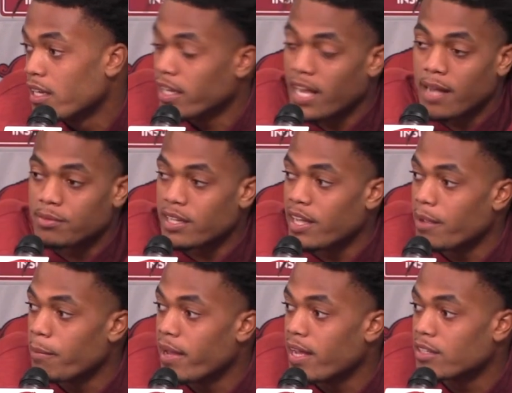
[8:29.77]
Caps
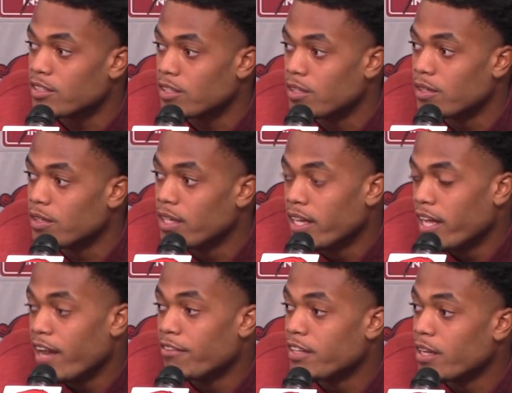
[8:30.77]
came back, so
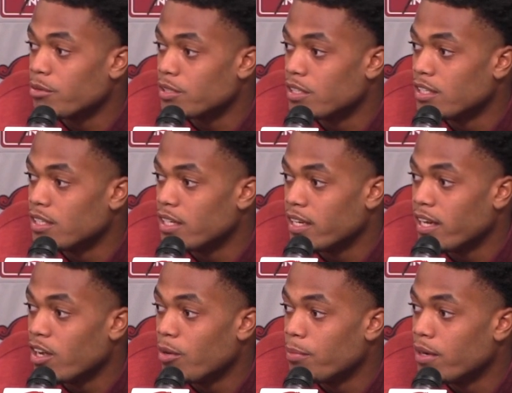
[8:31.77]
everything was good. And
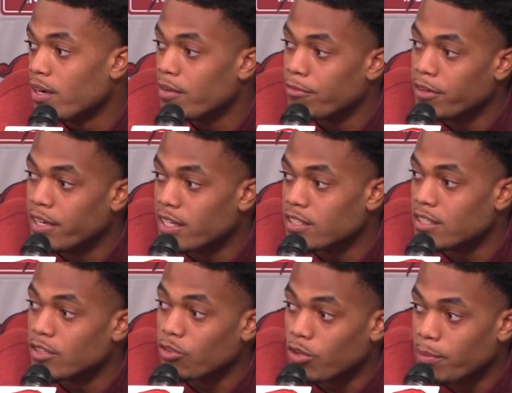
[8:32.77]
they opened it up for Nick
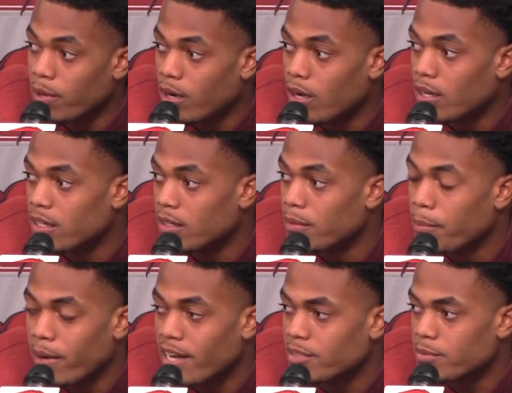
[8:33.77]
to throw the ball and
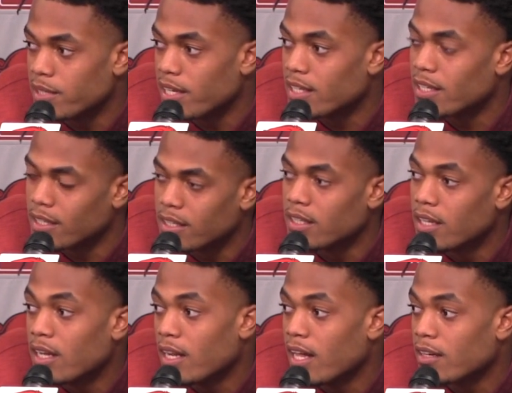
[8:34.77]
pass protect and a
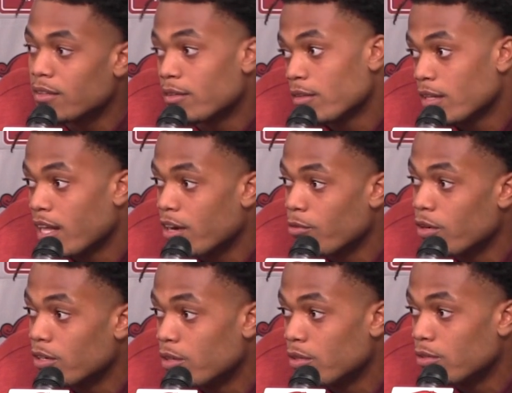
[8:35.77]
lot of
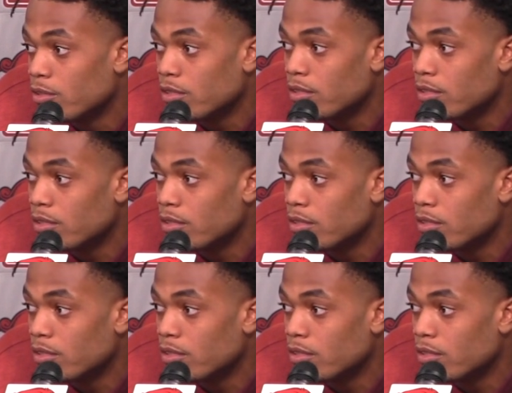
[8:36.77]
run holes.